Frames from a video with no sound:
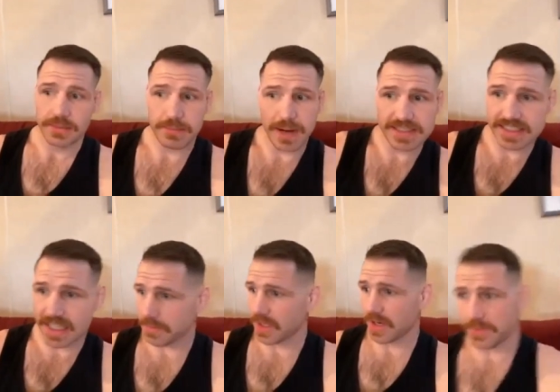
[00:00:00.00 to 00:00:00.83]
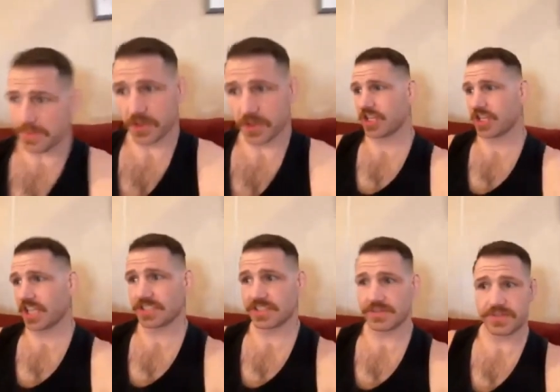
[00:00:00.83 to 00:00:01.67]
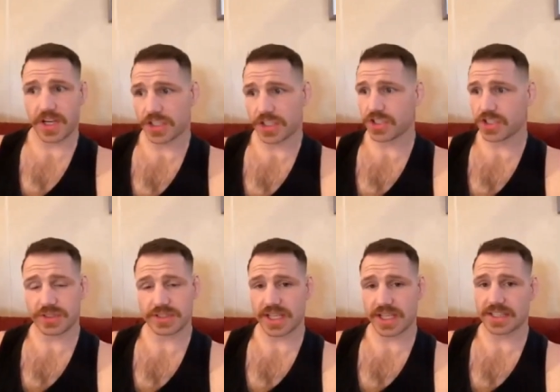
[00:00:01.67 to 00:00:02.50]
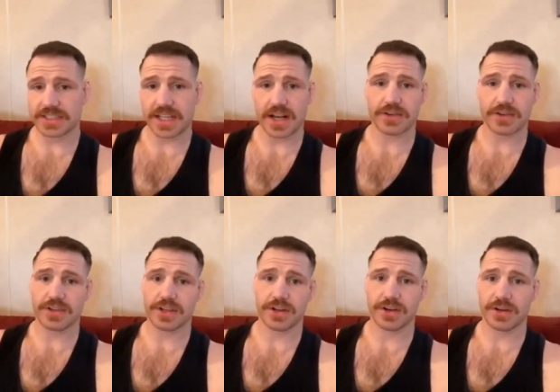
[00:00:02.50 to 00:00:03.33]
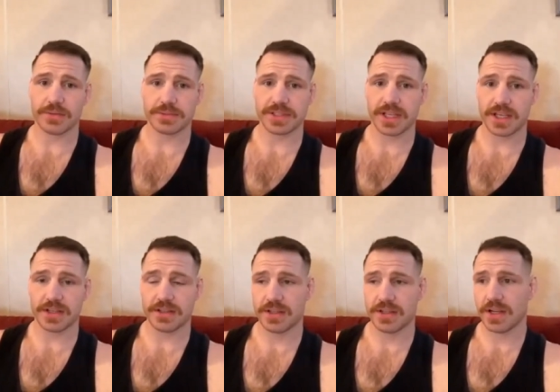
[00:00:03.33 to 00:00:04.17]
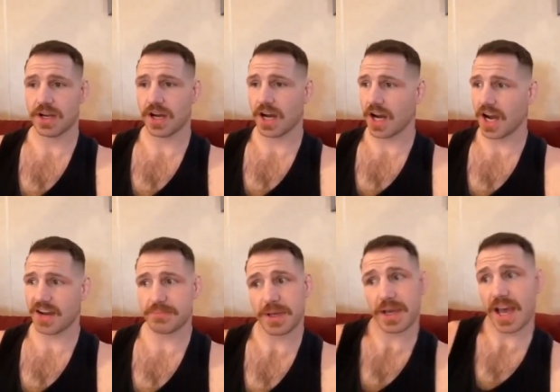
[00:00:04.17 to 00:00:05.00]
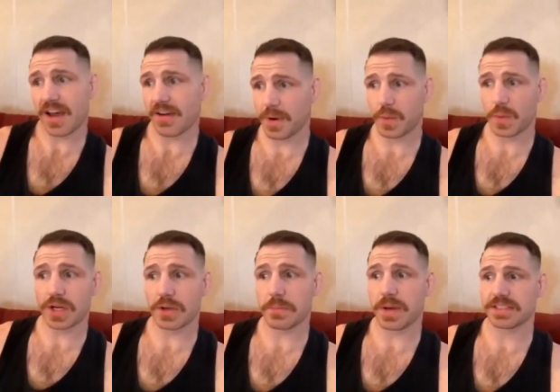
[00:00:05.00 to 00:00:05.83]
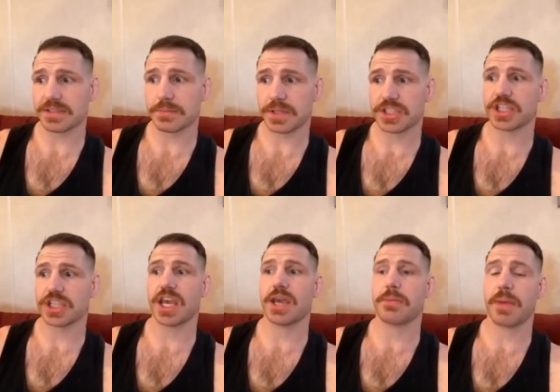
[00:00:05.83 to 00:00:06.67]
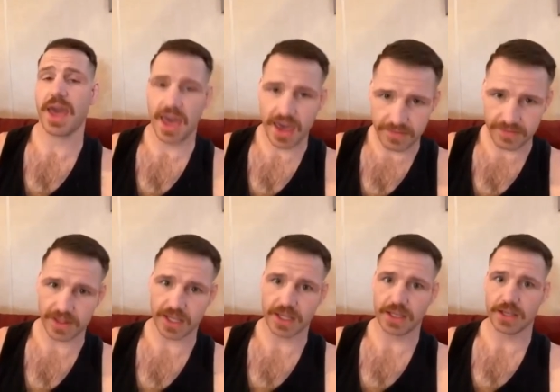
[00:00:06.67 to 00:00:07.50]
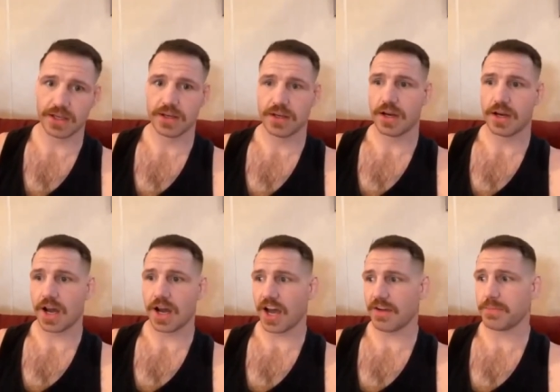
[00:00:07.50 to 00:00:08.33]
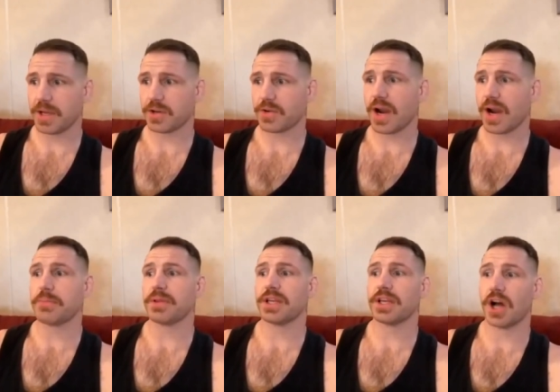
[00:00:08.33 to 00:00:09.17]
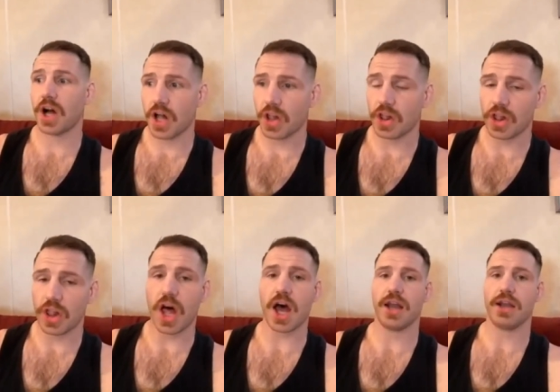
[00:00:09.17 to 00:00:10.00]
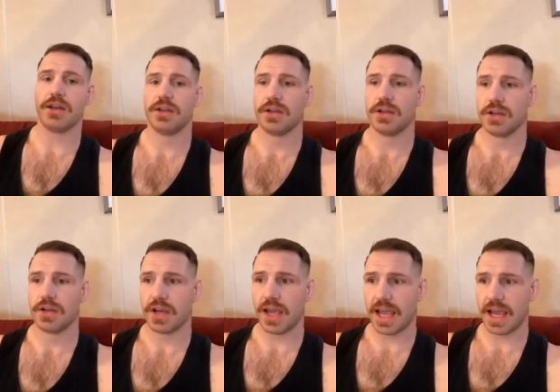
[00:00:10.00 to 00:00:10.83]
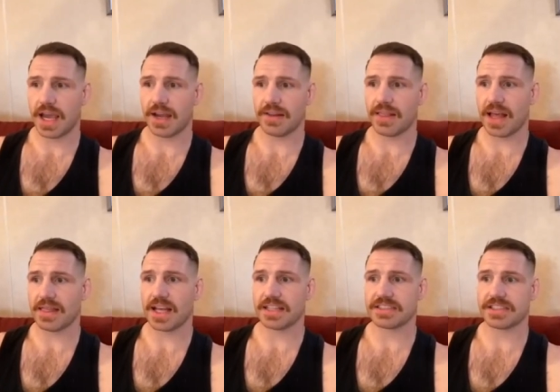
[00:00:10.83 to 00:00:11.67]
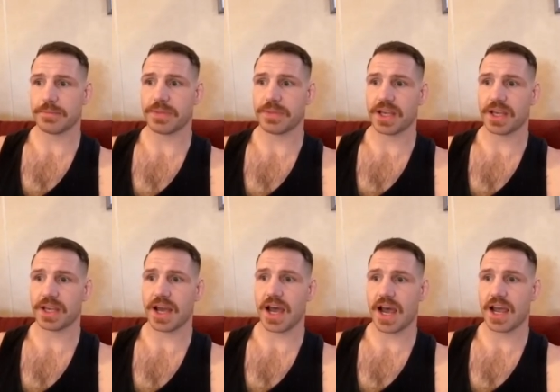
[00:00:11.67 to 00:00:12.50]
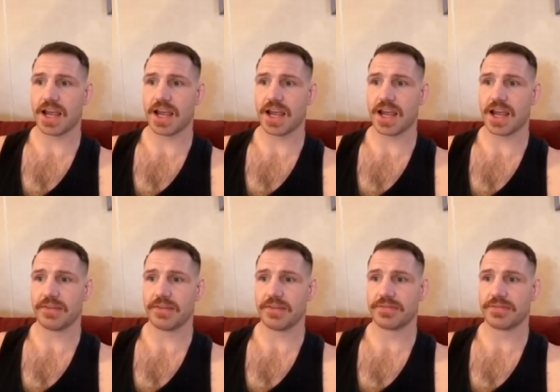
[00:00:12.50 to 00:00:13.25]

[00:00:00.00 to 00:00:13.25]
Might set me up for a chance to fucking choke his ass out. You know what I'm saying? Uh, I've been I've been working my submission game heavily. Uh, I've been grappling a lot, and that that's something that I